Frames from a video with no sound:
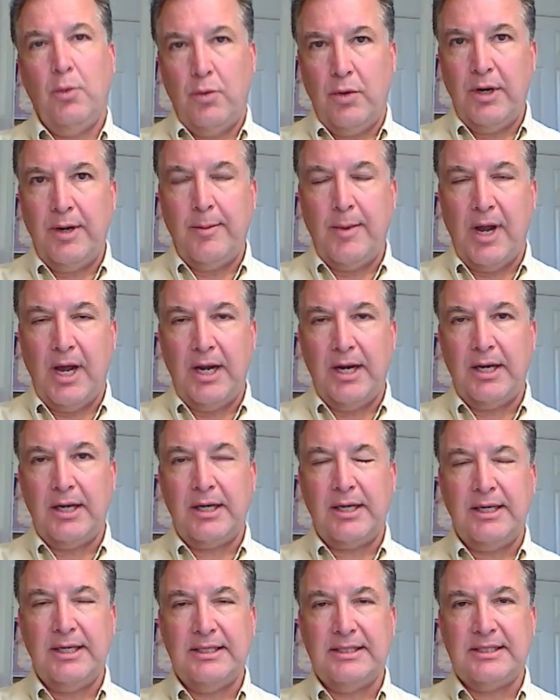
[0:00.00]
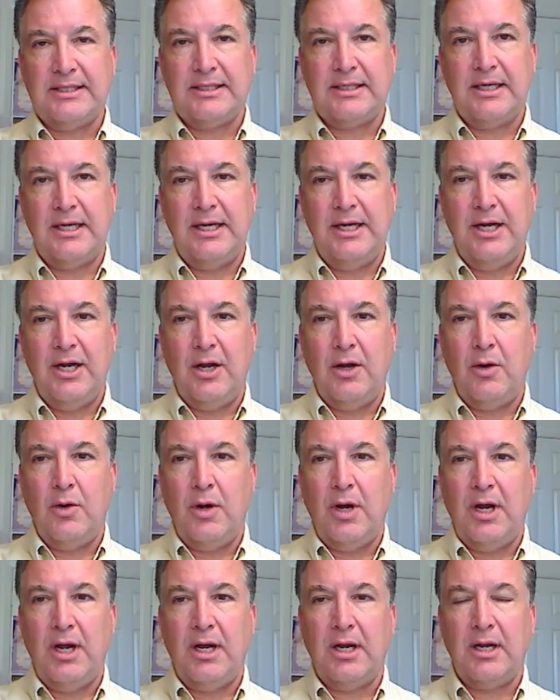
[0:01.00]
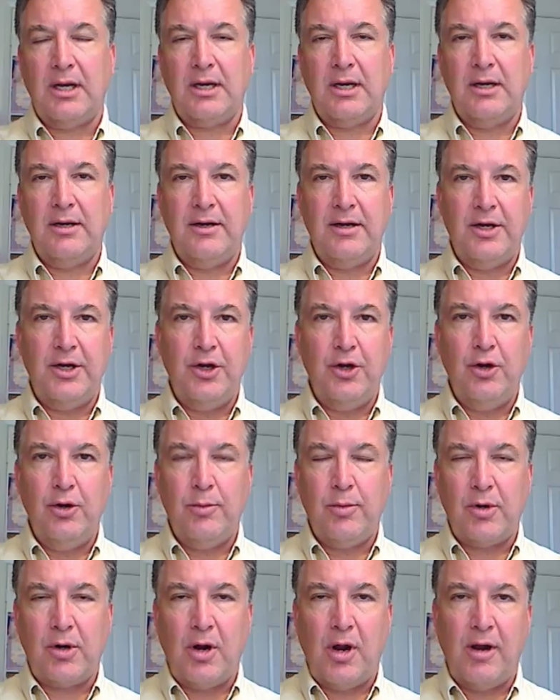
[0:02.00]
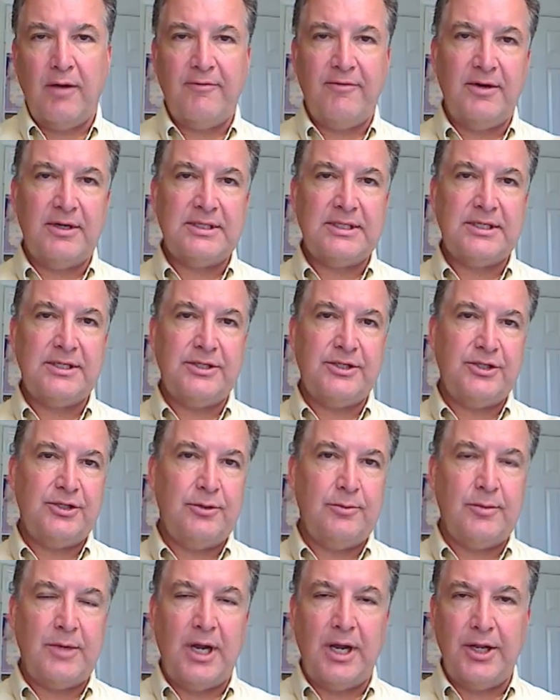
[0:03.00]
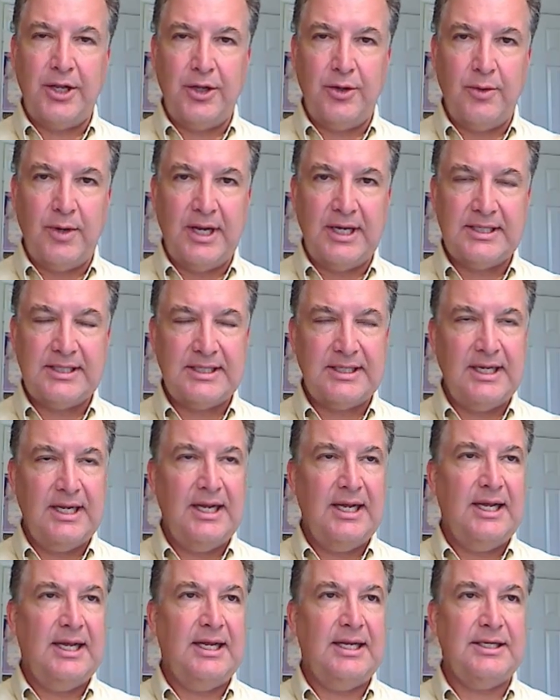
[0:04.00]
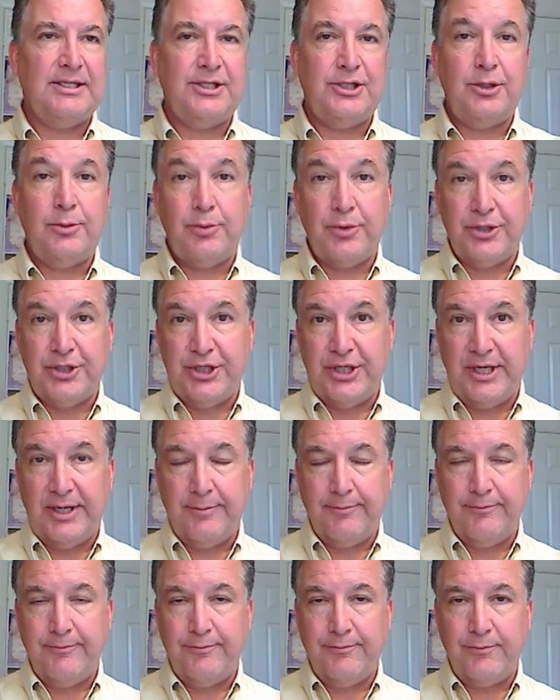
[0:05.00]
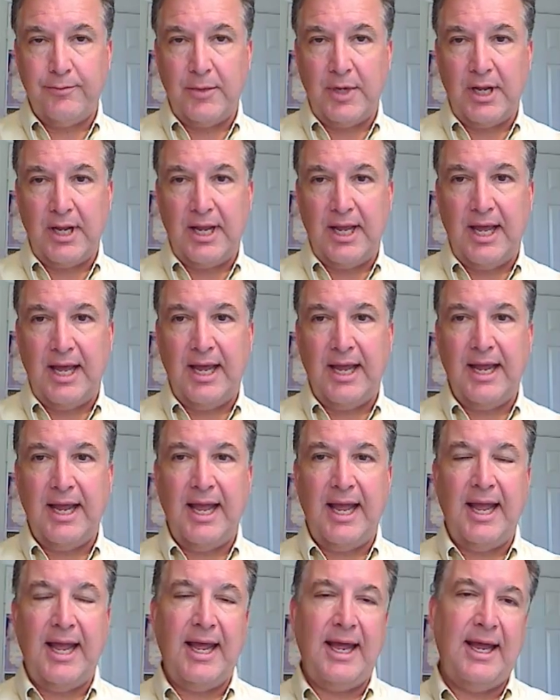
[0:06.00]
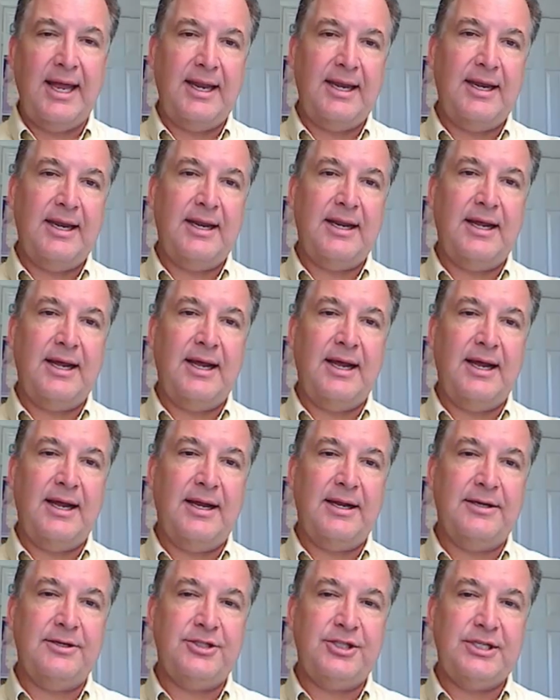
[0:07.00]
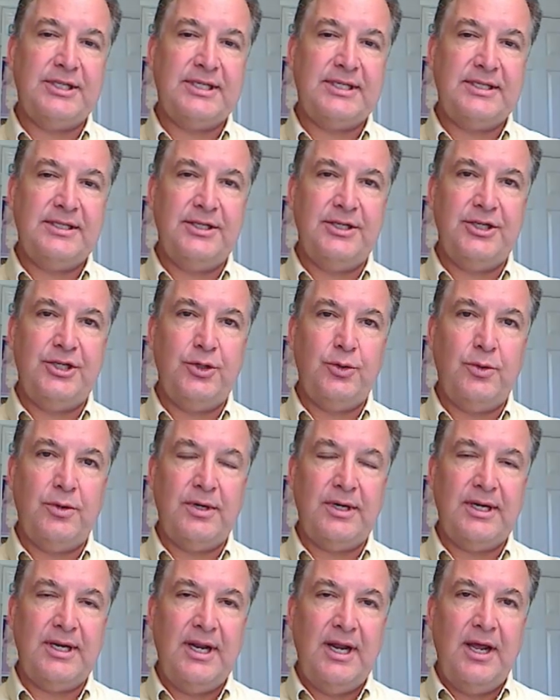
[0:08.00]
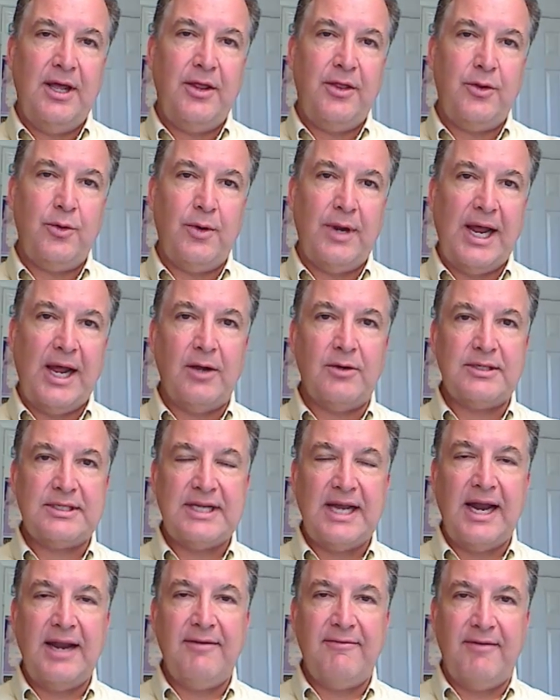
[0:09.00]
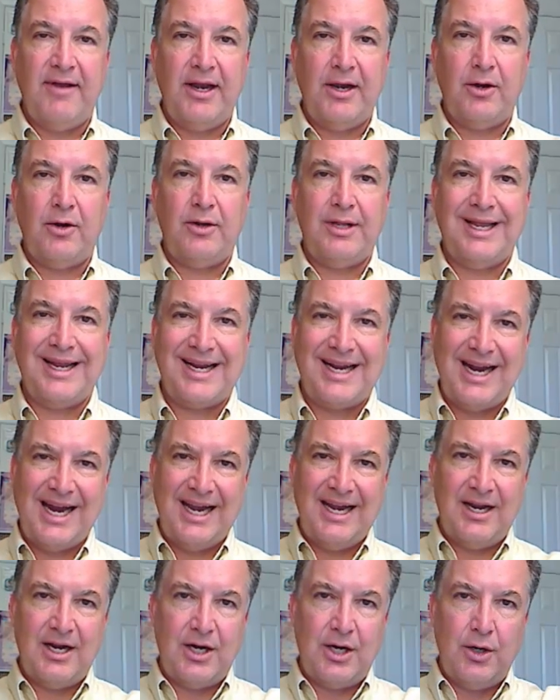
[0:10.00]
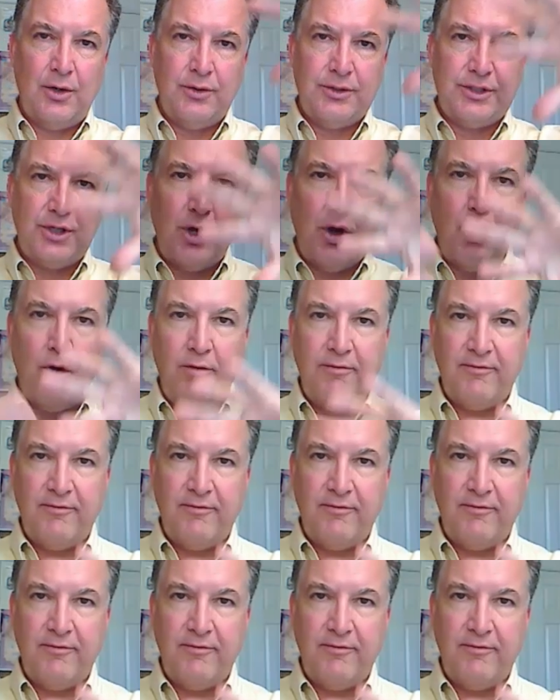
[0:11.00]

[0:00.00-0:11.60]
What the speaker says: don't worry about it, because Uber Conference, Zoom.us is super cheap. Okay, and just do it through an outside vendor that kind of goes